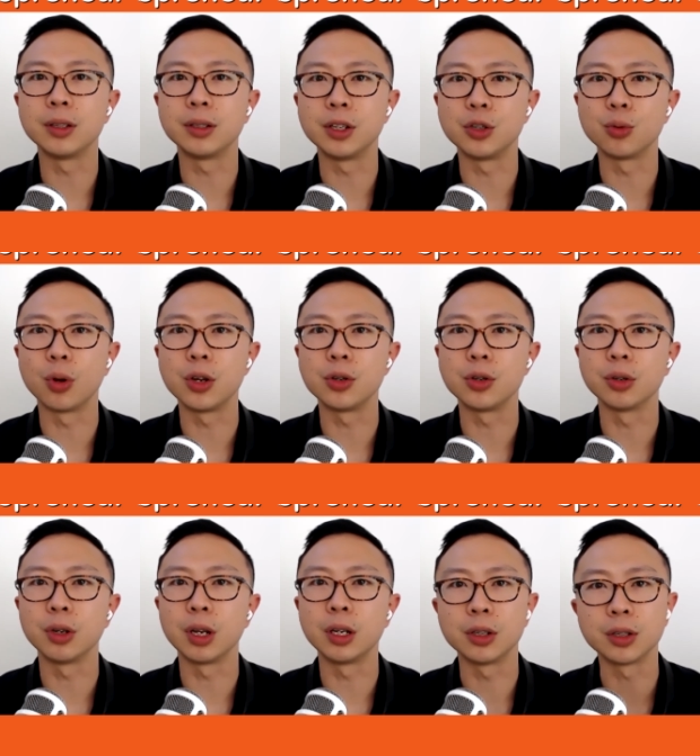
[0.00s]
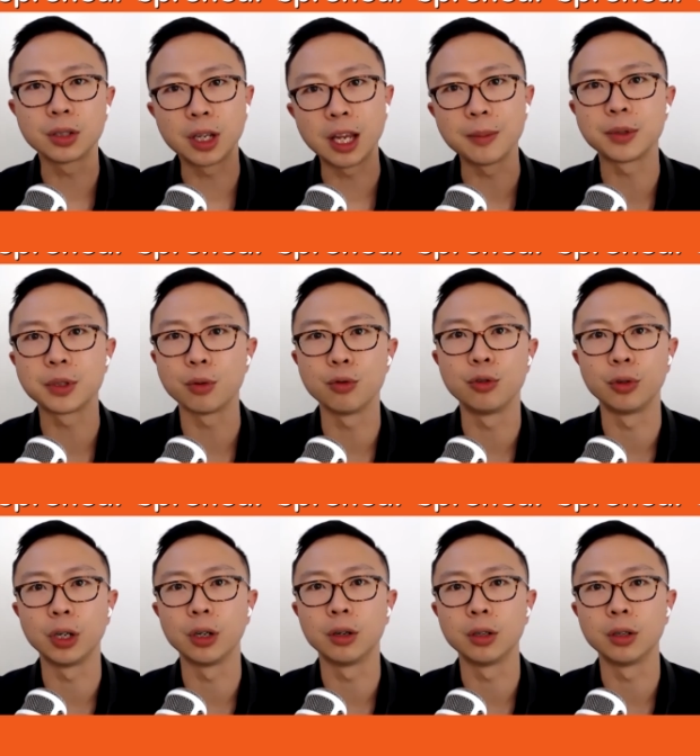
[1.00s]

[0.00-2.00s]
situation and just keep soldiering on.